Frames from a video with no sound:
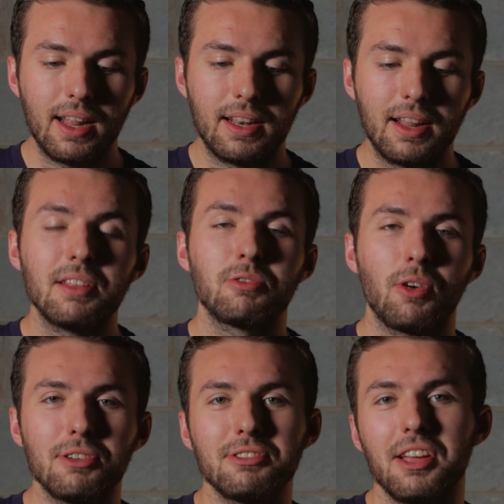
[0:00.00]
And as
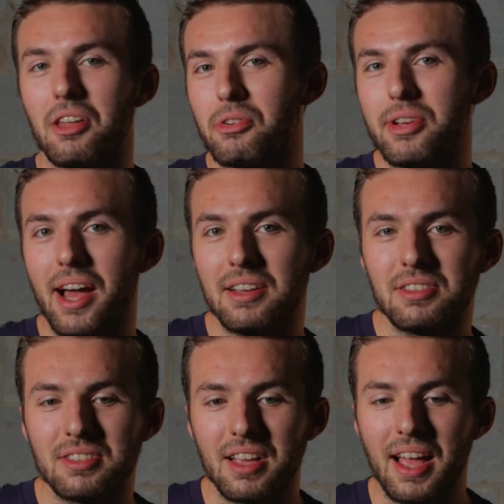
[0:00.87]
far as the other
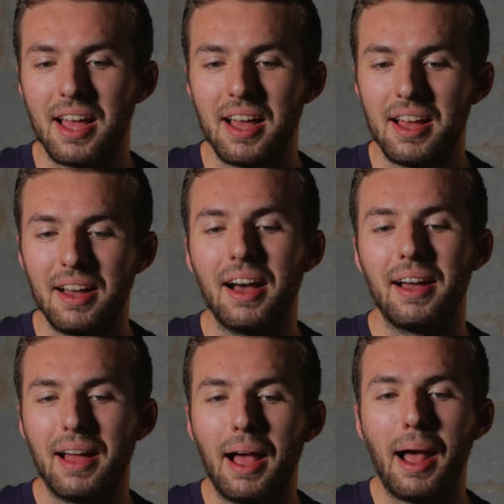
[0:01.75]
yes,
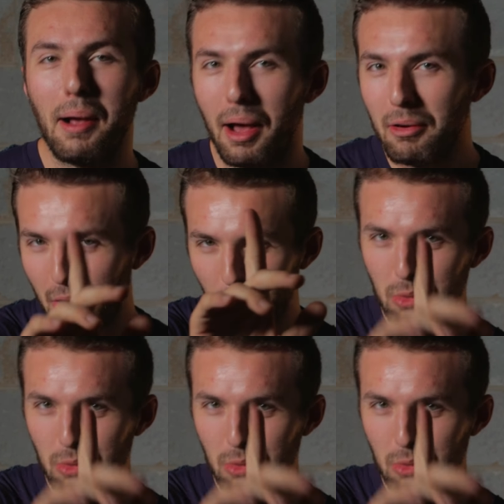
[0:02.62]
I'll